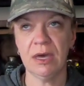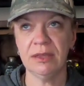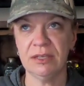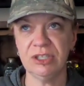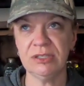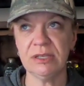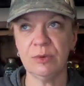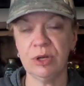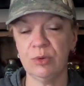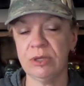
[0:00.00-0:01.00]
The jeans I
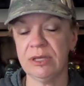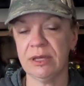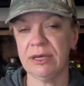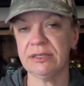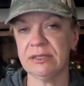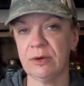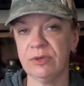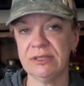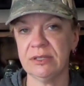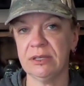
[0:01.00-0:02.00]
would have really liked, and I
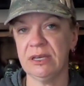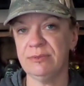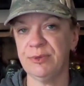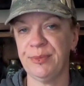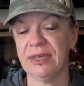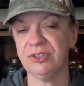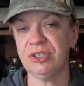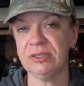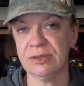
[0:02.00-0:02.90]
wasn't going to keep them as jeans.